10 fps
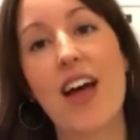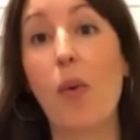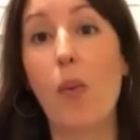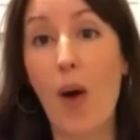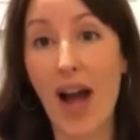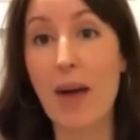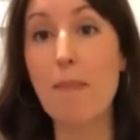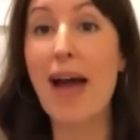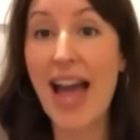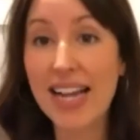a
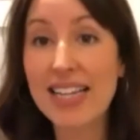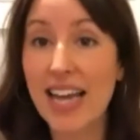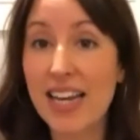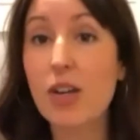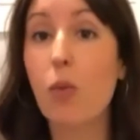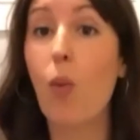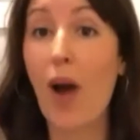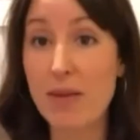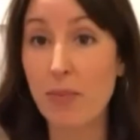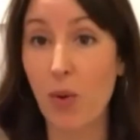magnetic
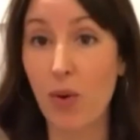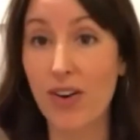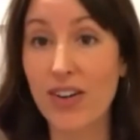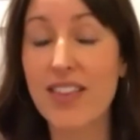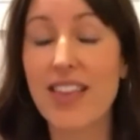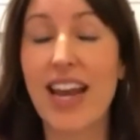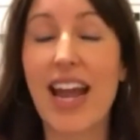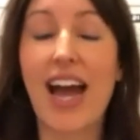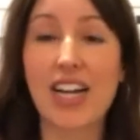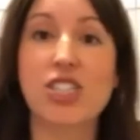whiteboard that
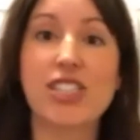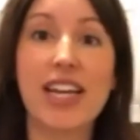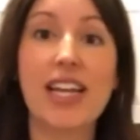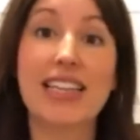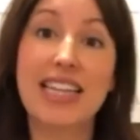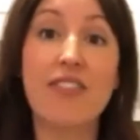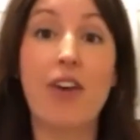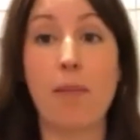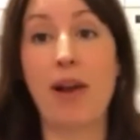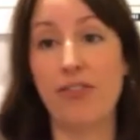I actually leave
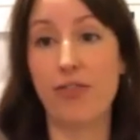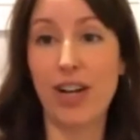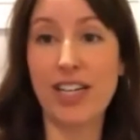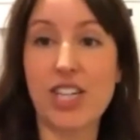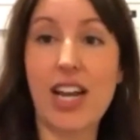on my fridge,